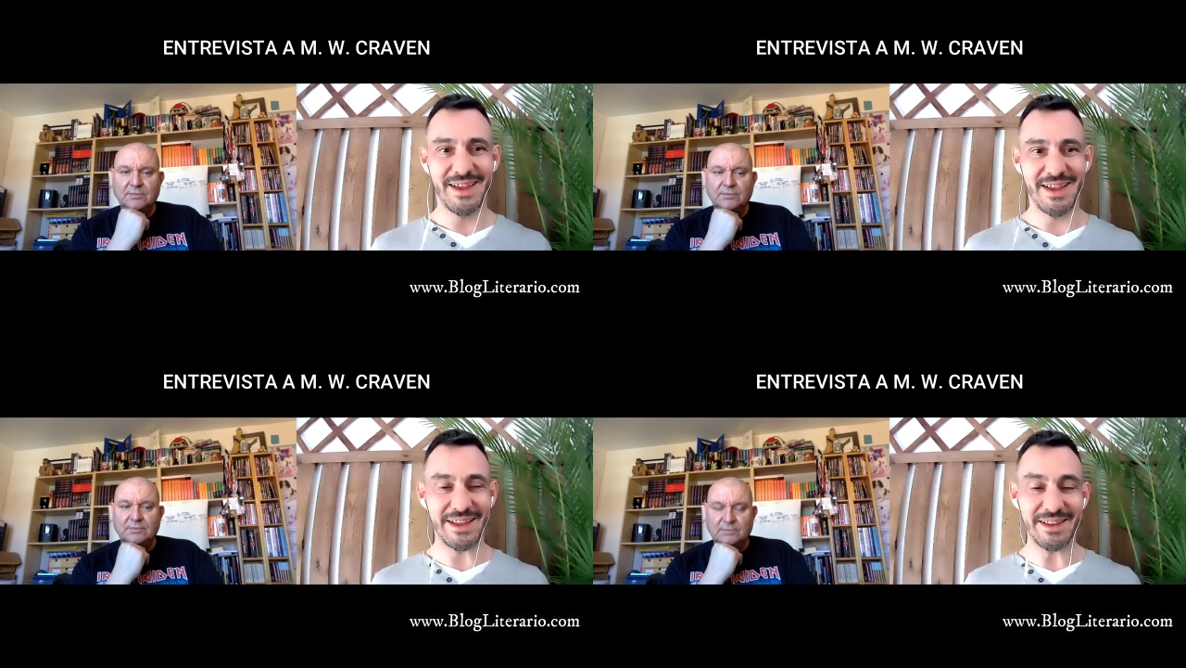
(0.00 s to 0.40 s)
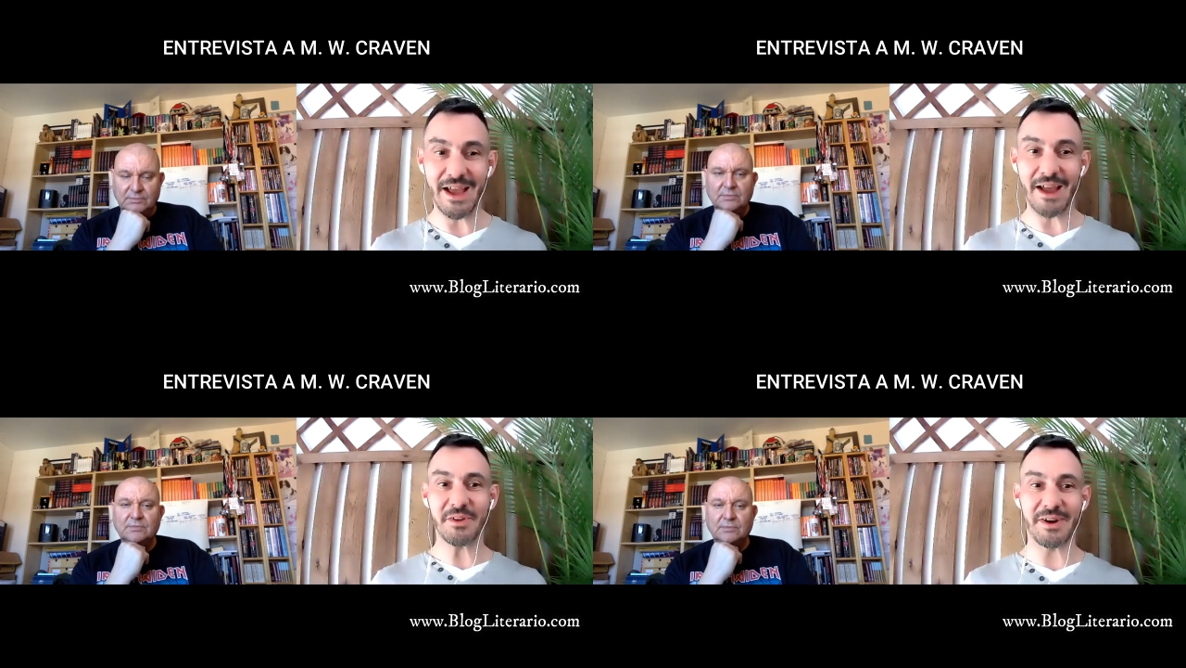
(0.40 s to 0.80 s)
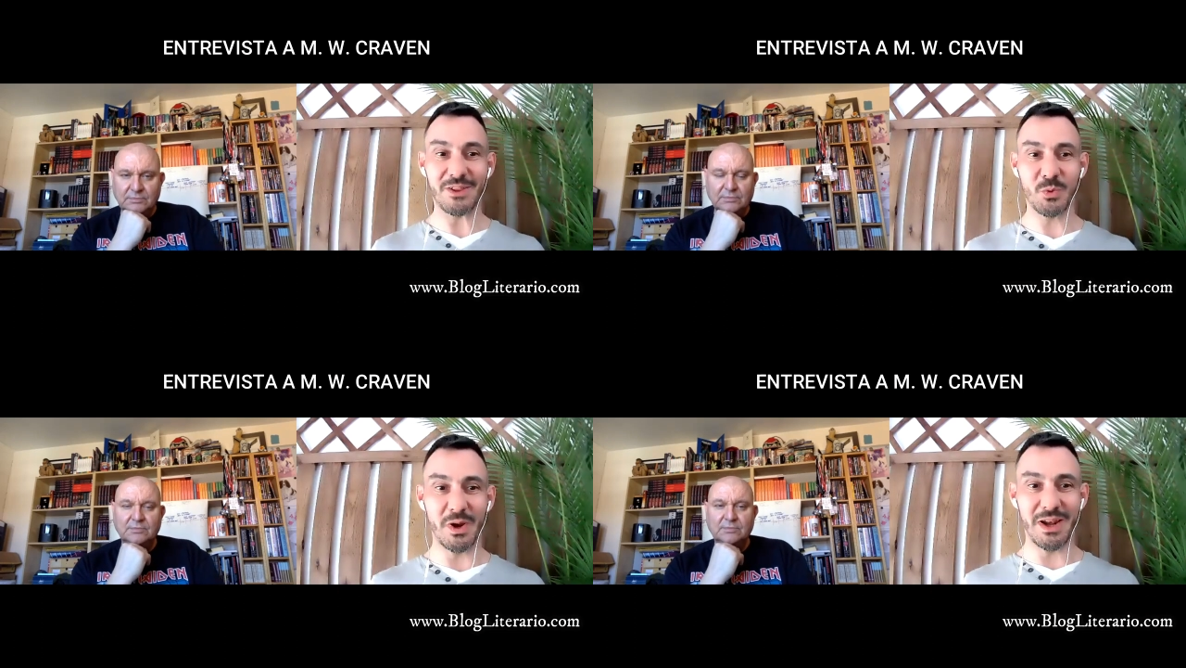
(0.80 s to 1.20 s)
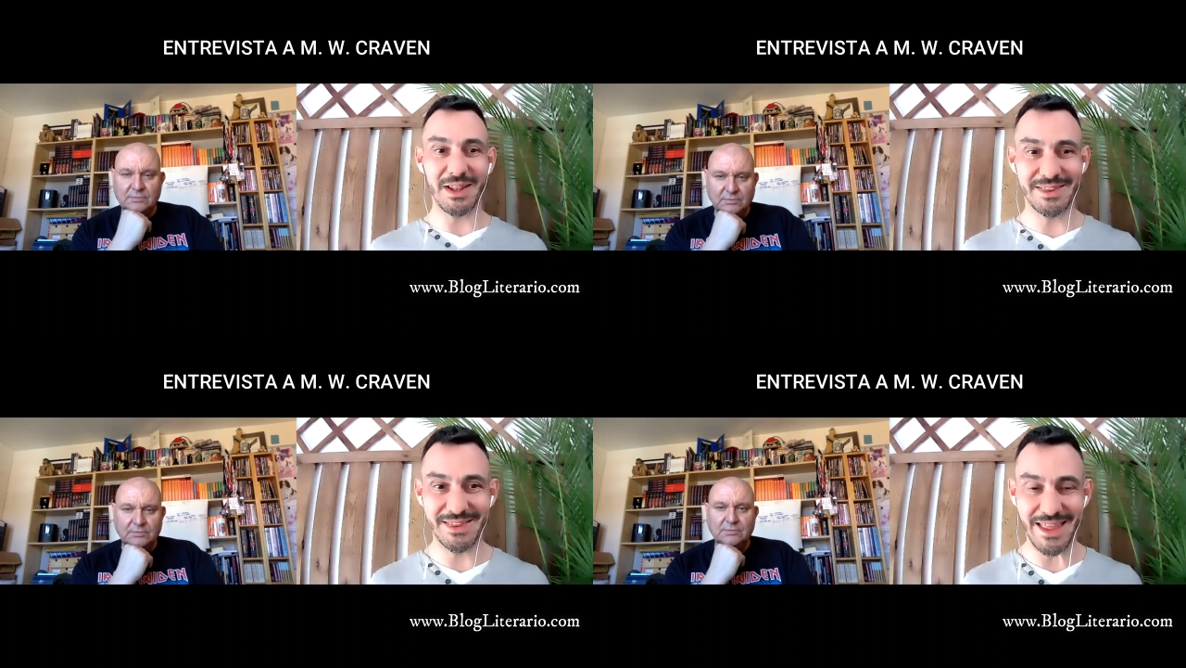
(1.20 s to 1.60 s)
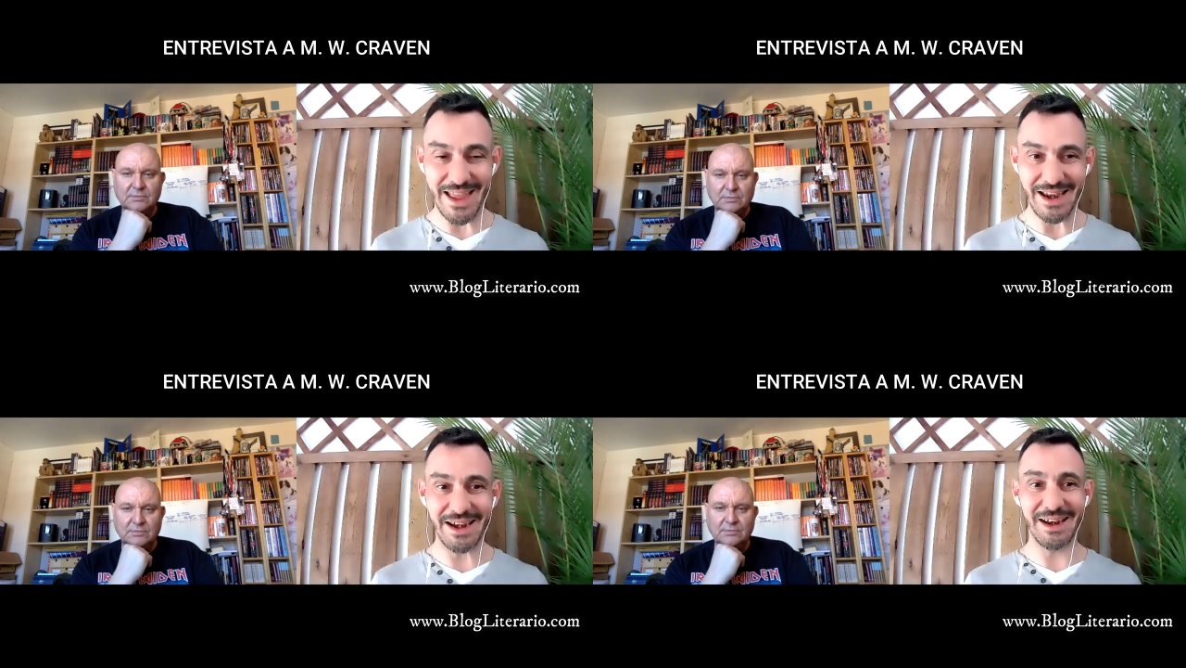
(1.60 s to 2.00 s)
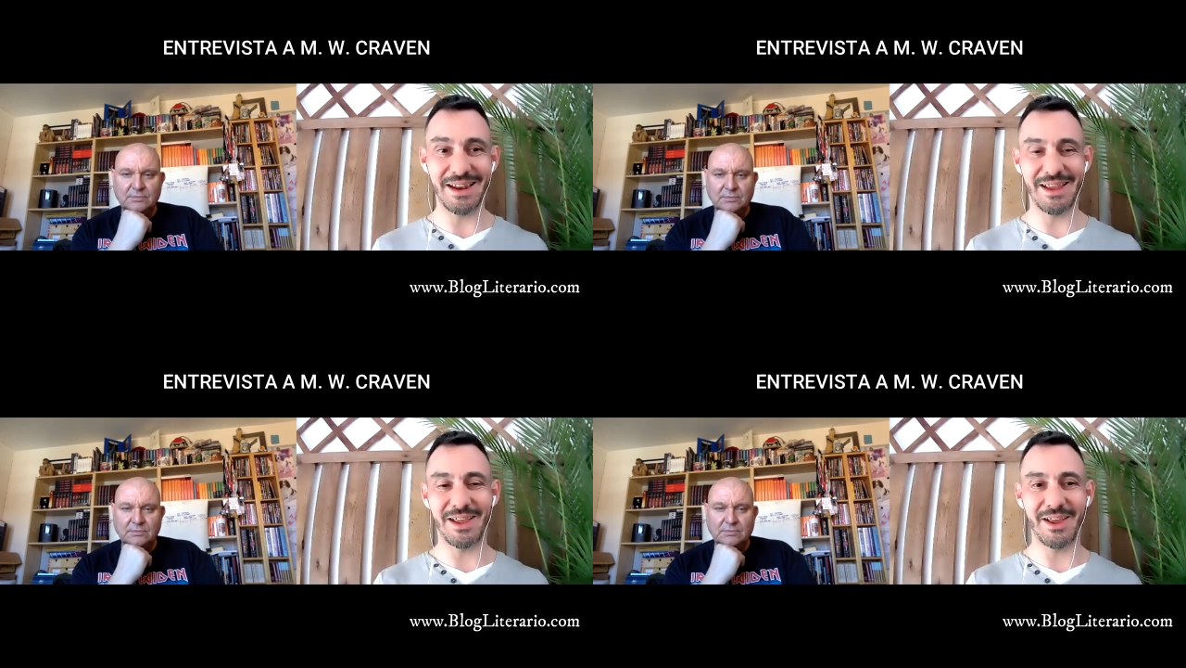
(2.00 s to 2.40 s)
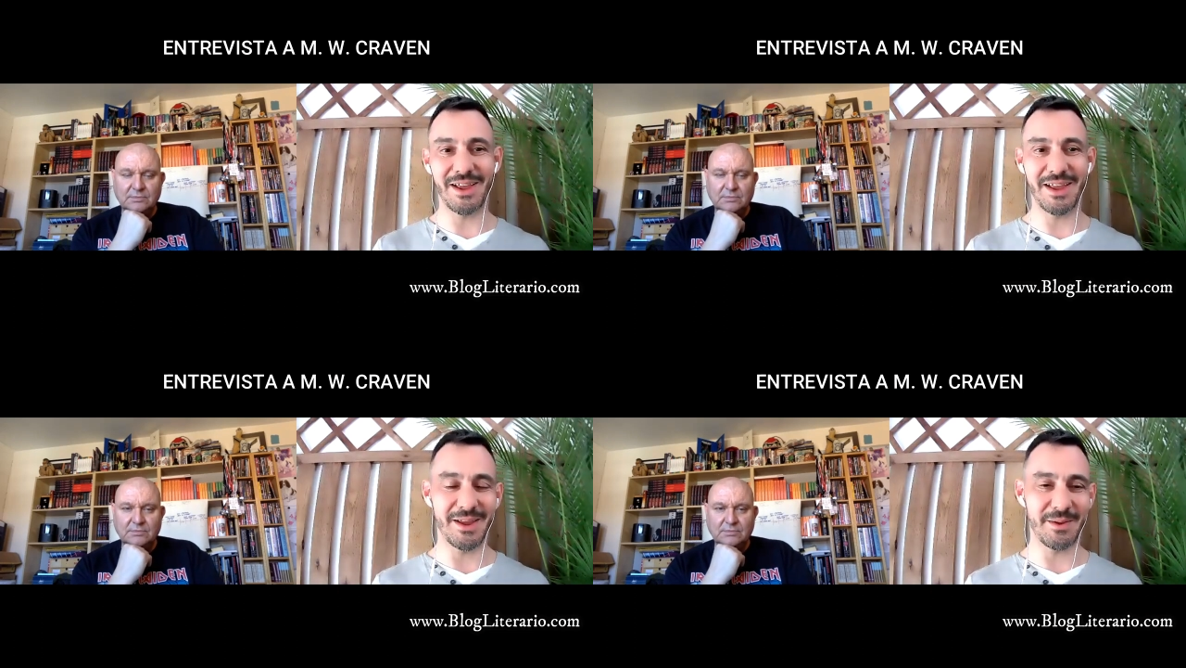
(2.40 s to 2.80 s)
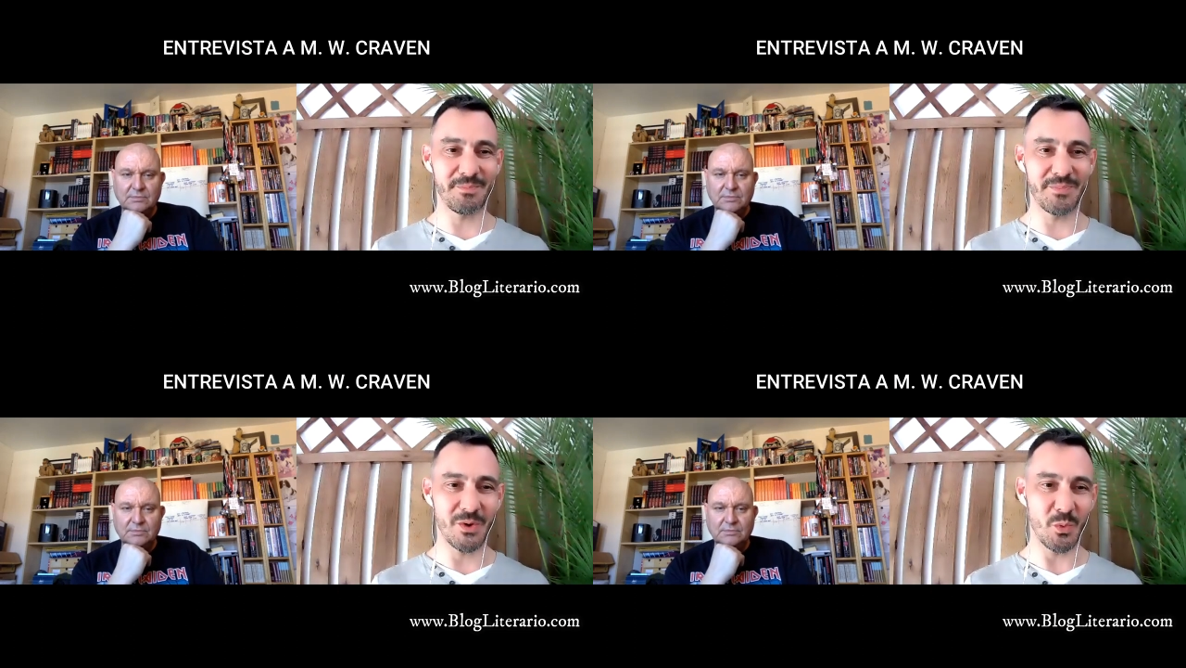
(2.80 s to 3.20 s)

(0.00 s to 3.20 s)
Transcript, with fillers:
Speaker 1: and after that, we'll tell uh,